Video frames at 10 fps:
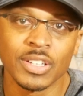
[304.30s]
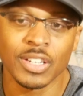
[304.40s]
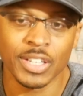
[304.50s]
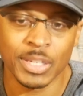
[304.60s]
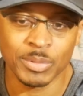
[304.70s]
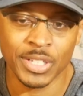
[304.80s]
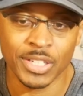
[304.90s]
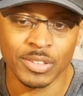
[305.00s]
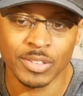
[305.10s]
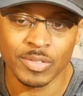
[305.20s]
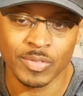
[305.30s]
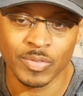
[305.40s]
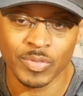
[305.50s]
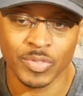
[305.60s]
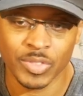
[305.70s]
clamp down,
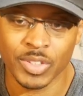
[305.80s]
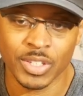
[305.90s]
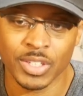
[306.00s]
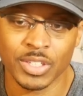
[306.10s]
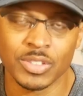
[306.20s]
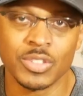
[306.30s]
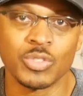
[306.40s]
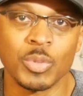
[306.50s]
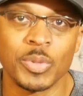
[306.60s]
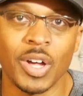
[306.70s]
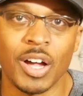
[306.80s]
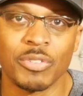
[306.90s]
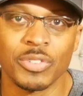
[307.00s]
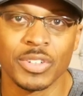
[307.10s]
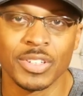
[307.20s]
and just strip it
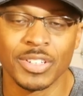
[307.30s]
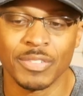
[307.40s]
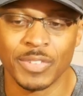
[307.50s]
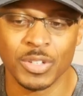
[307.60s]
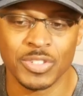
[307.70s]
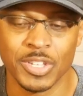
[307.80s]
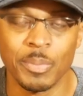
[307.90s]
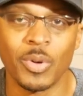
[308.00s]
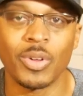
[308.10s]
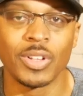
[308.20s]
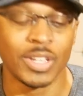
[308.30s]
off. Very simple.